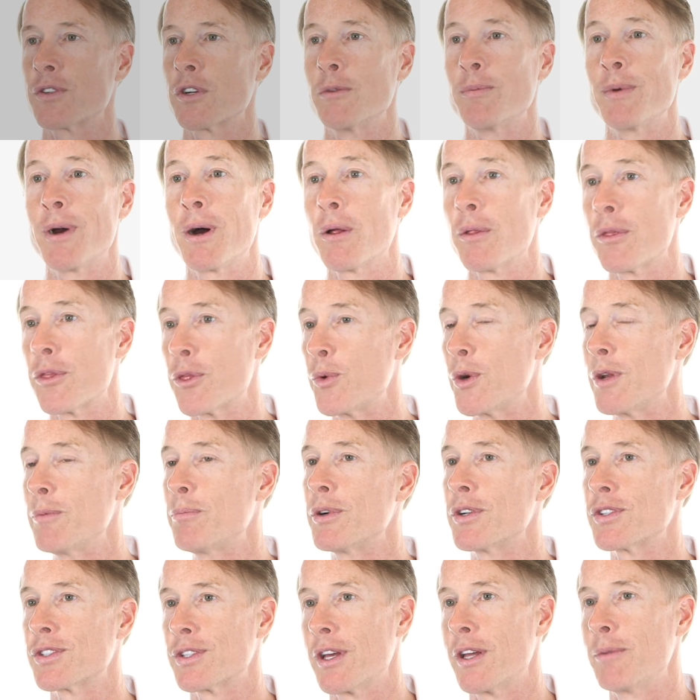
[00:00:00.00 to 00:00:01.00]
are about
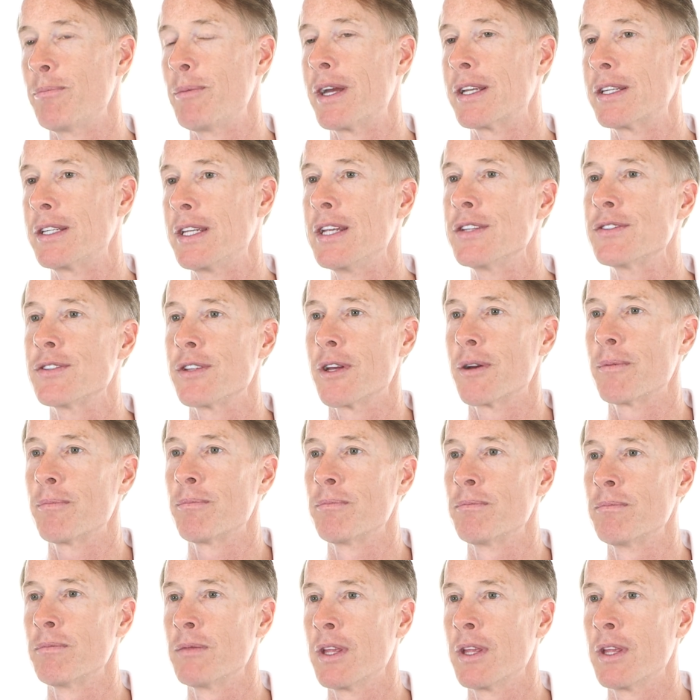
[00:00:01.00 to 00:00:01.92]
3% magnesium.